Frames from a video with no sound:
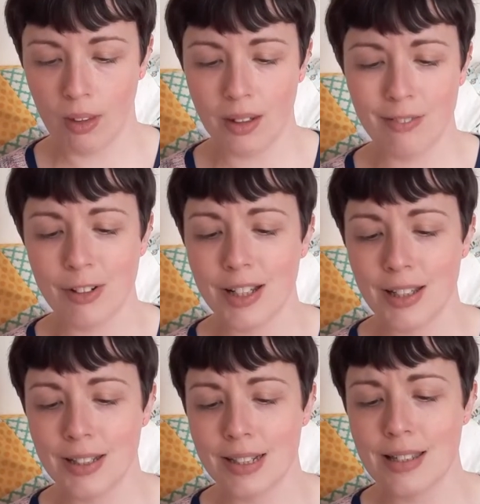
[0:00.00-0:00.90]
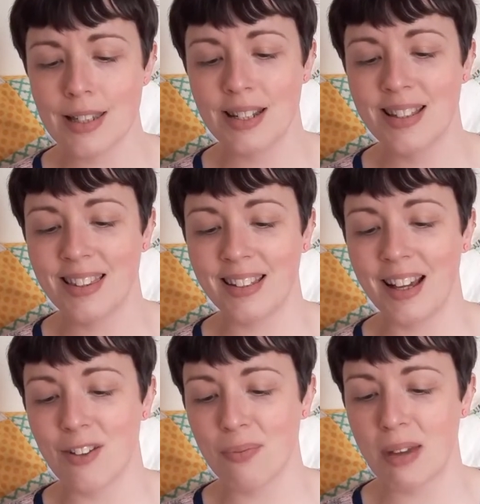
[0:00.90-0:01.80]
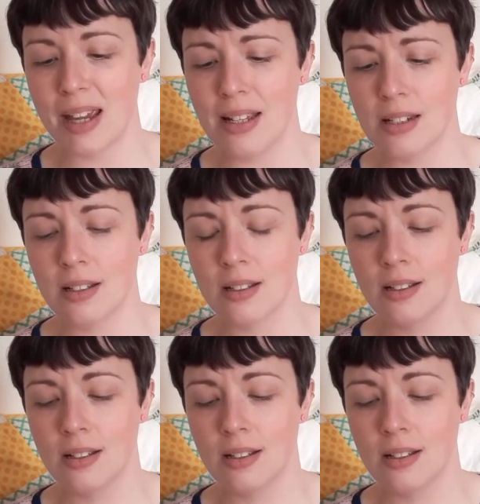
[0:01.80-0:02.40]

And I realised that I've made